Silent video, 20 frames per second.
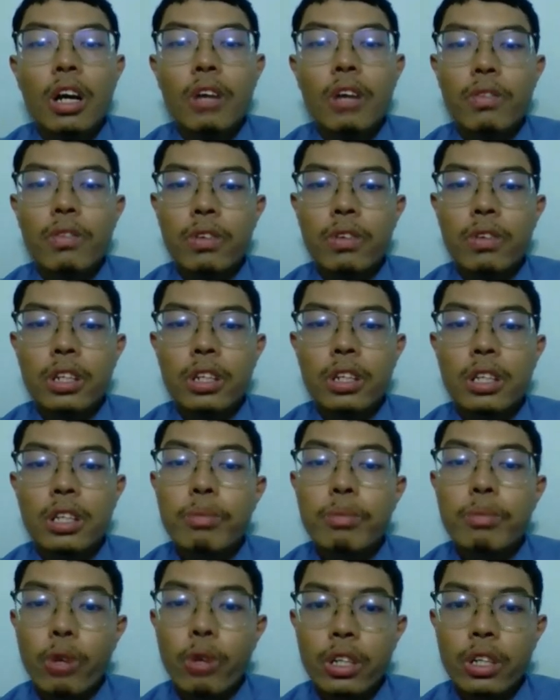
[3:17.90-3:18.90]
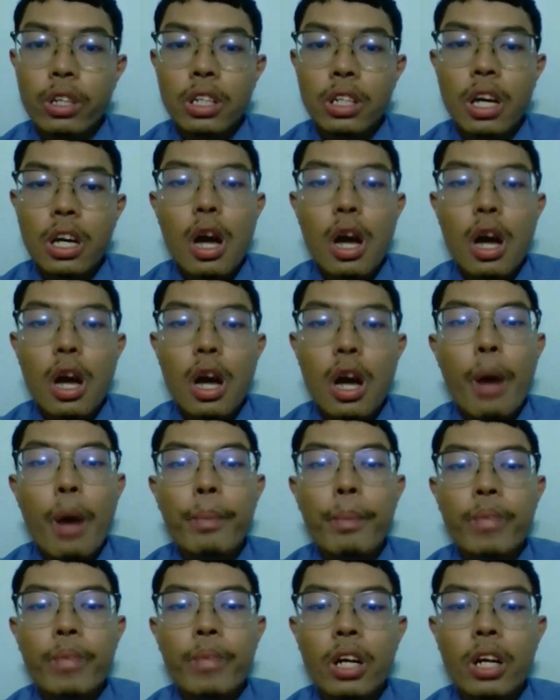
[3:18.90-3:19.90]
For the third point,
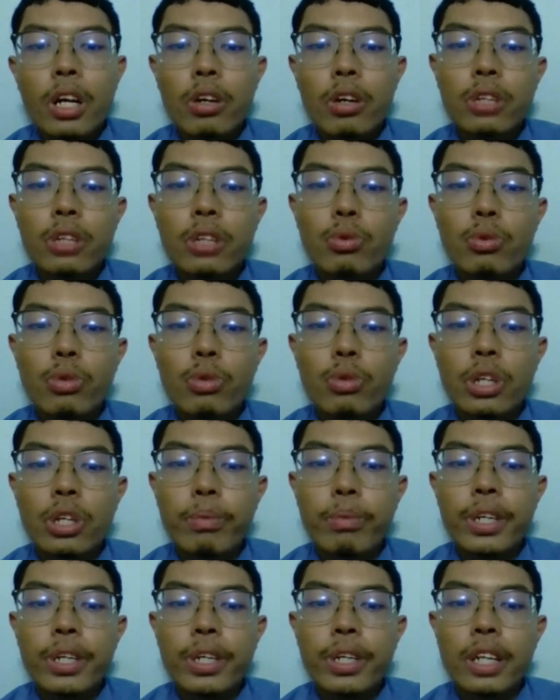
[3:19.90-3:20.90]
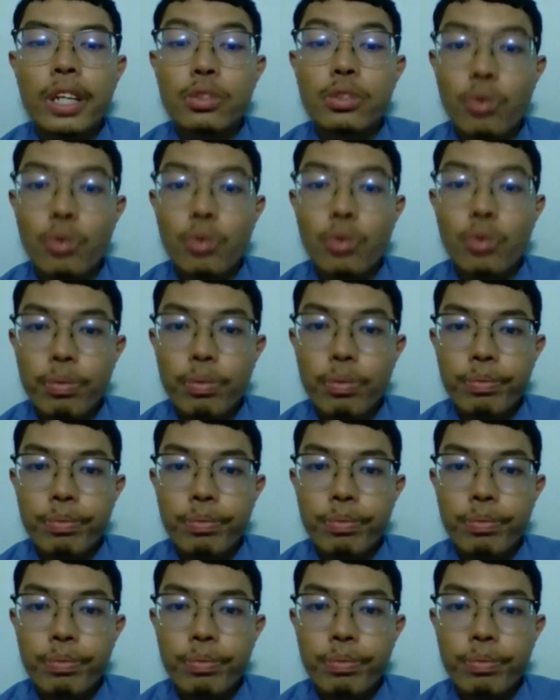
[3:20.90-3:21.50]
according to UKPDS Group,